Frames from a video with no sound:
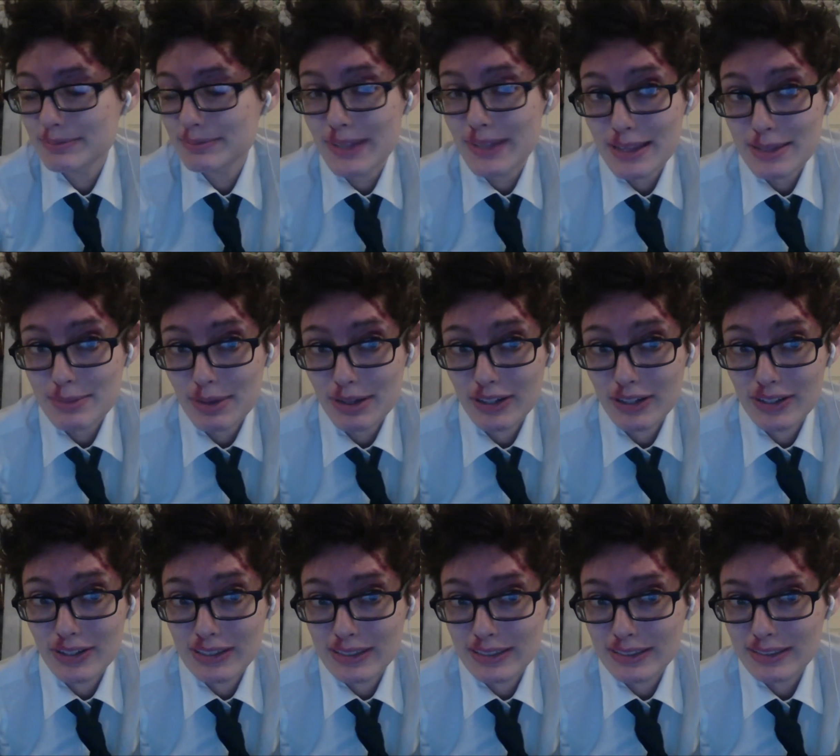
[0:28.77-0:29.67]
That's my
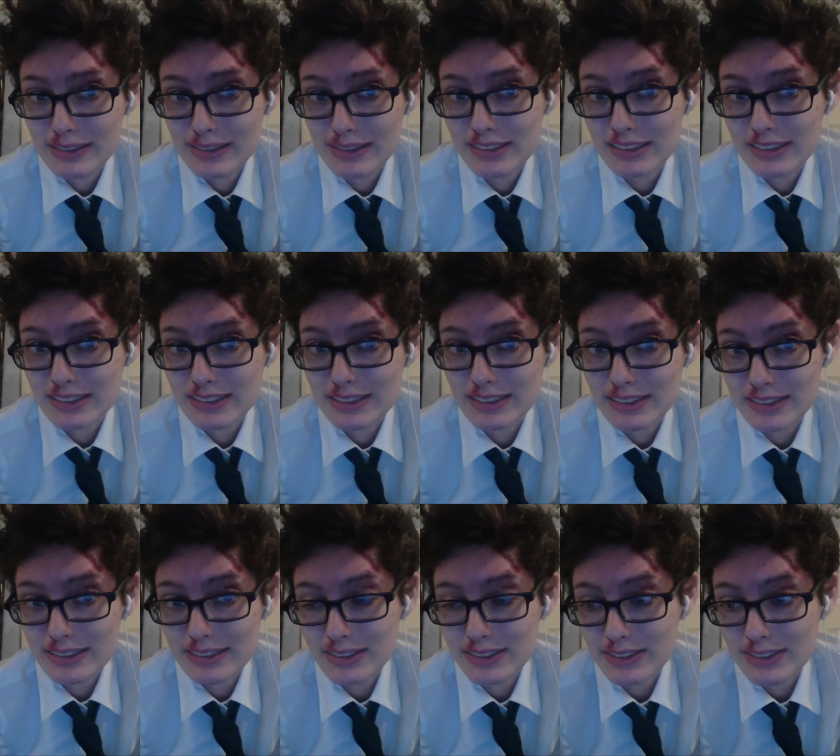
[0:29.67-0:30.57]
dog.
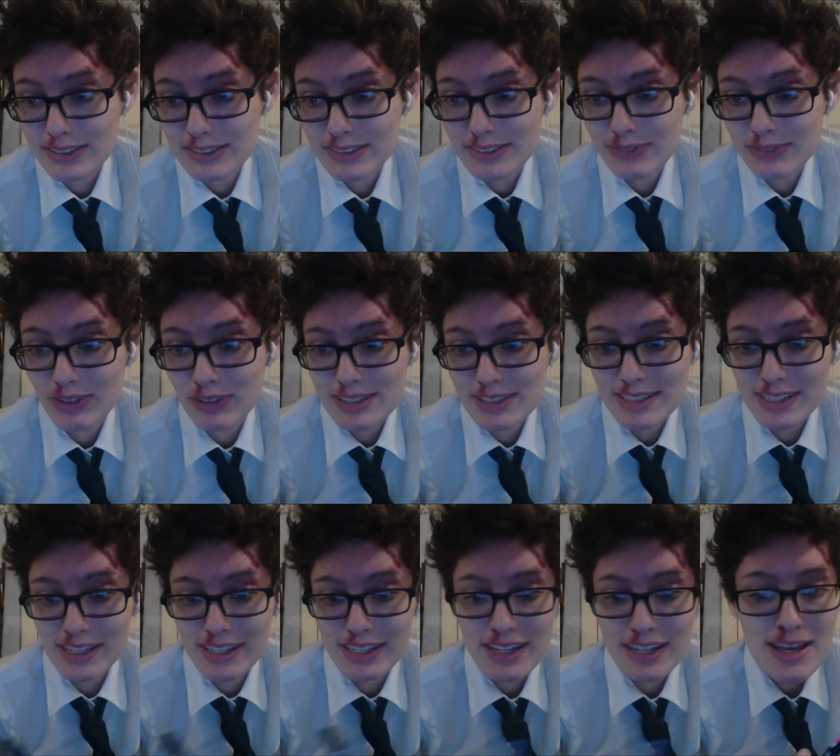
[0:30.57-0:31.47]
He wants
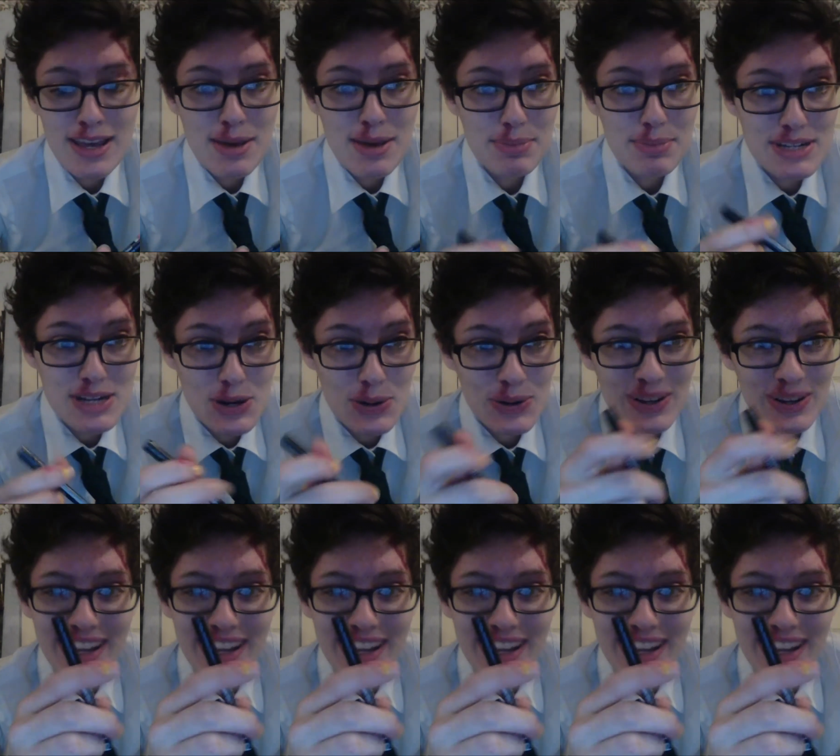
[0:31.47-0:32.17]
in. But no.